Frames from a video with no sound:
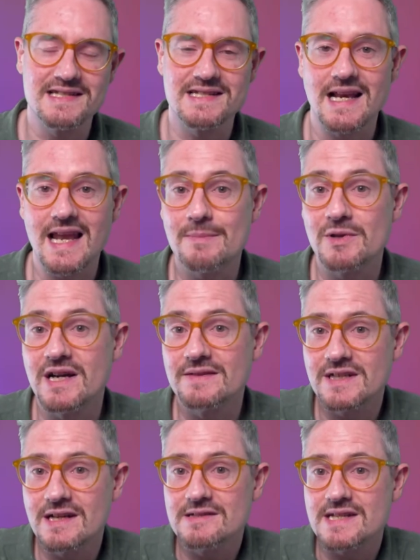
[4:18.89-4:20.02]
This is a lab on
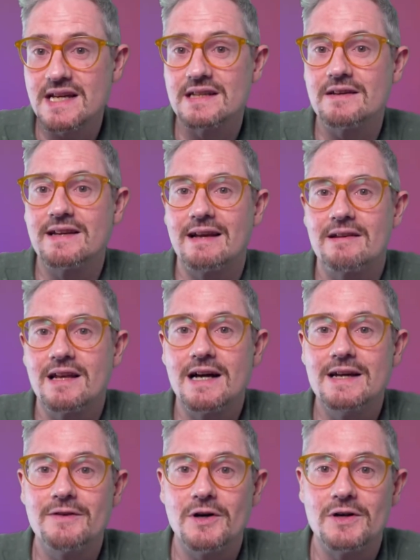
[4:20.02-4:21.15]
After Hours and going out
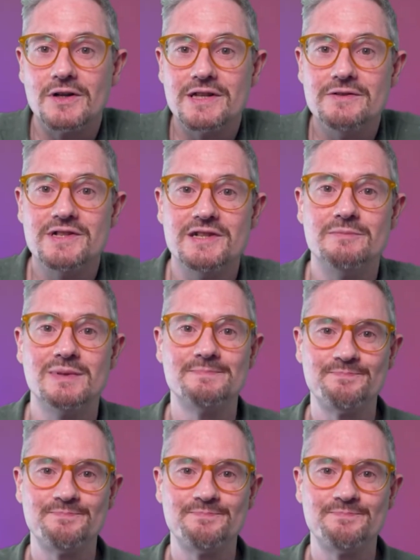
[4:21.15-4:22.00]
live on YouTube.